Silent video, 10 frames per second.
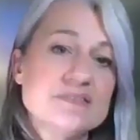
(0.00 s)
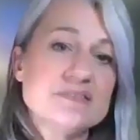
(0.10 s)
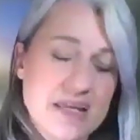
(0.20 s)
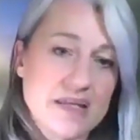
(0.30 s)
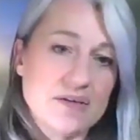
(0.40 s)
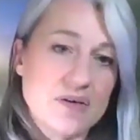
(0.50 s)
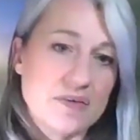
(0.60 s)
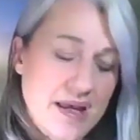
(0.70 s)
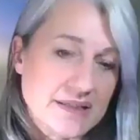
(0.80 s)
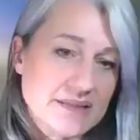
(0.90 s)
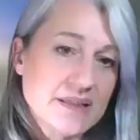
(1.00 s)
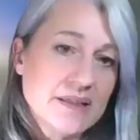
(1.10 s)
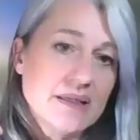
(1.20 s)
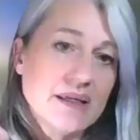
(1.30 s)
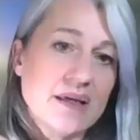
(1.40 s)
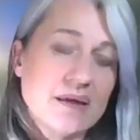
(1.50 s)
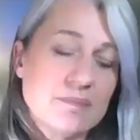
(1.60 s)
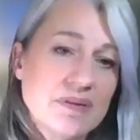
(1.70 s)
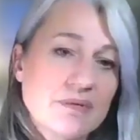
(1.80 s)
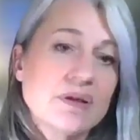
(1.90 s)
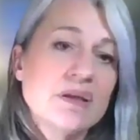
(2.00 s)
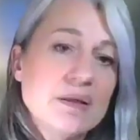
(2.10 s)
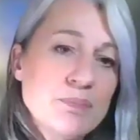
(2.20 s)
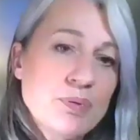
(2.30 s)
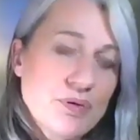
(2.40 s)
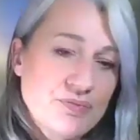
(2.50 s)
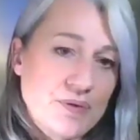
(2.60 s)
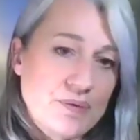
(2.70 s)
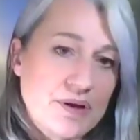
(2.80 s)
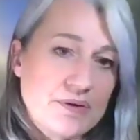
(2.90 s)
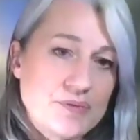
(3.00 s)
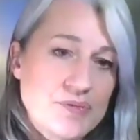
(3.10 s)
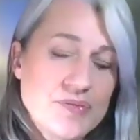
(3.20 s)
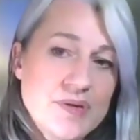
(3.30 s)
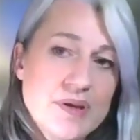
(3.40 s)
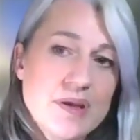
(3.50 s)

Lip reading: Saying all that, there are key portfolios